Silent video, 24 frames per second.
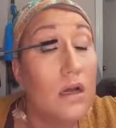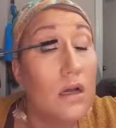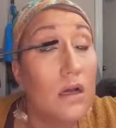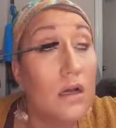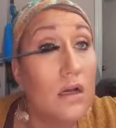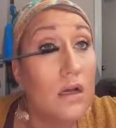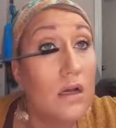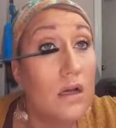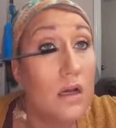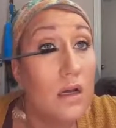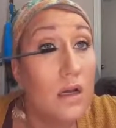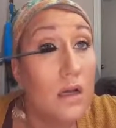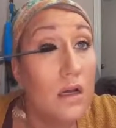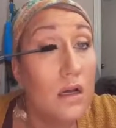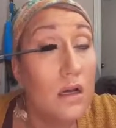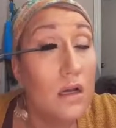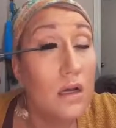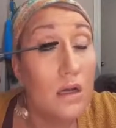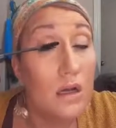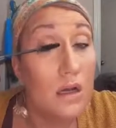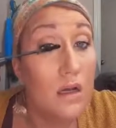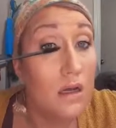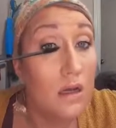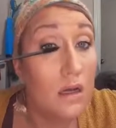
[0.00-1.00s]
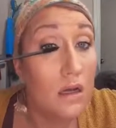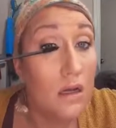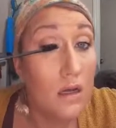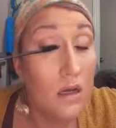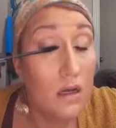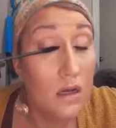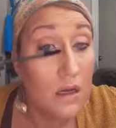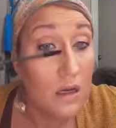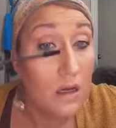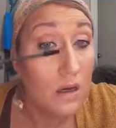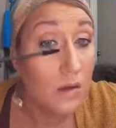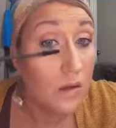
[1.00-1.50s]

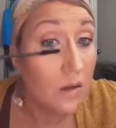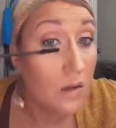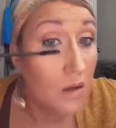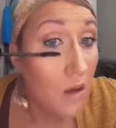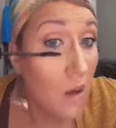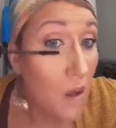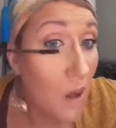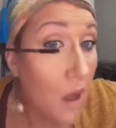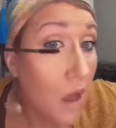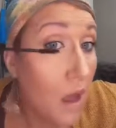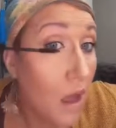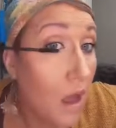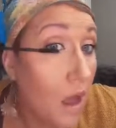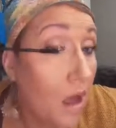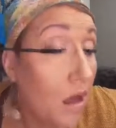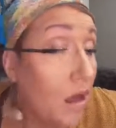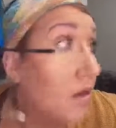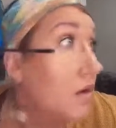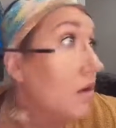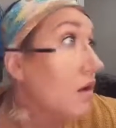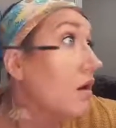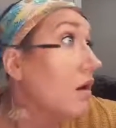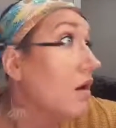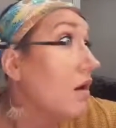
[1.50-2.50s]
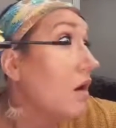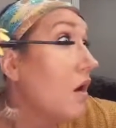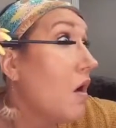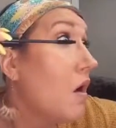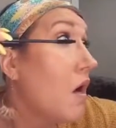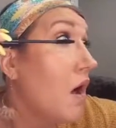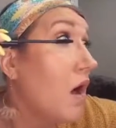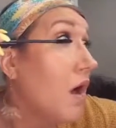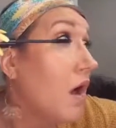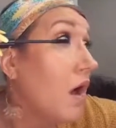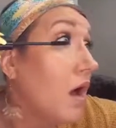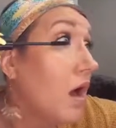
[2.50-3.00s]

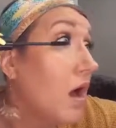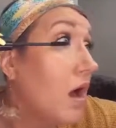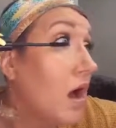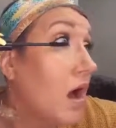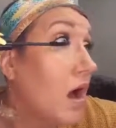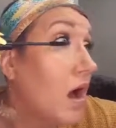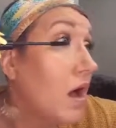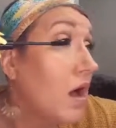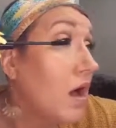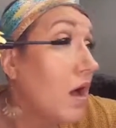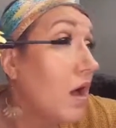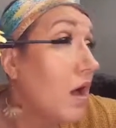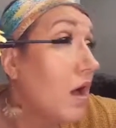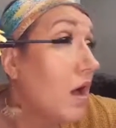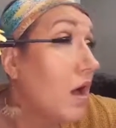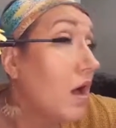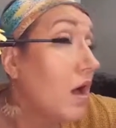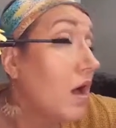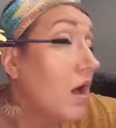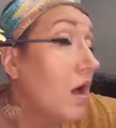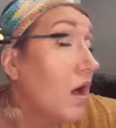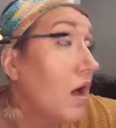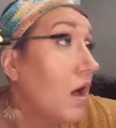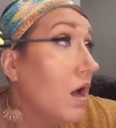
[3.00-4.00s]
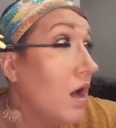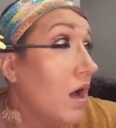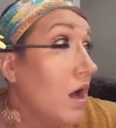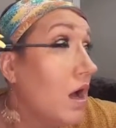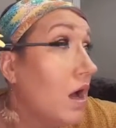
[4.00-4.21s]
No one is speaking in this clip.